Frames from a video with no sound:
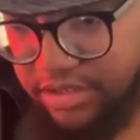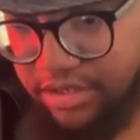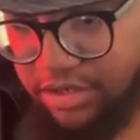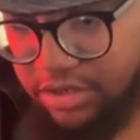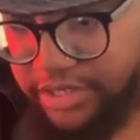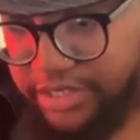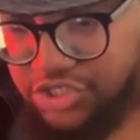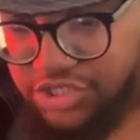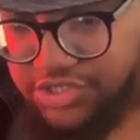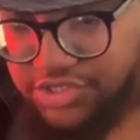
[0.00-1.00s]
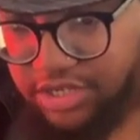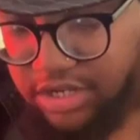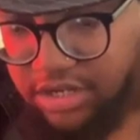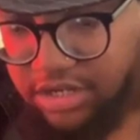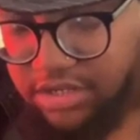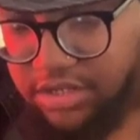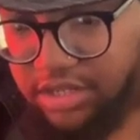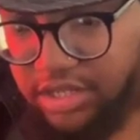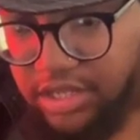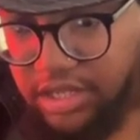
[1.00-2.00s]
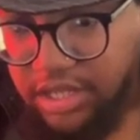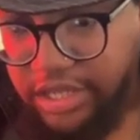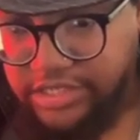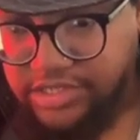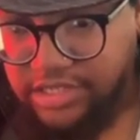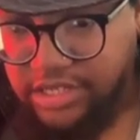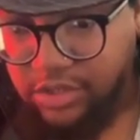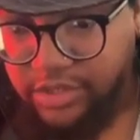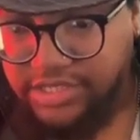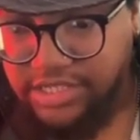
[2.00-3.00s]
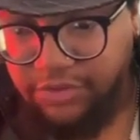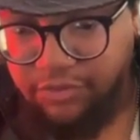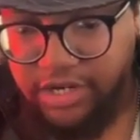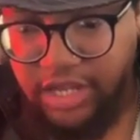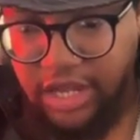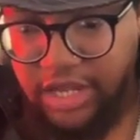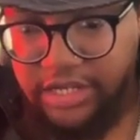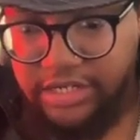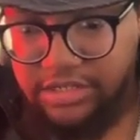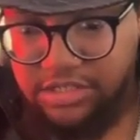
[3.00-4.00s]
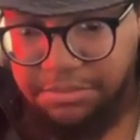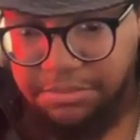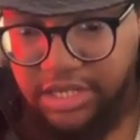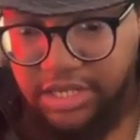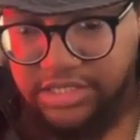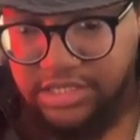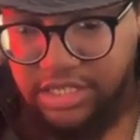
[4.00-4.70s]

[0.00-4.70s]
it just it's a different kind to me.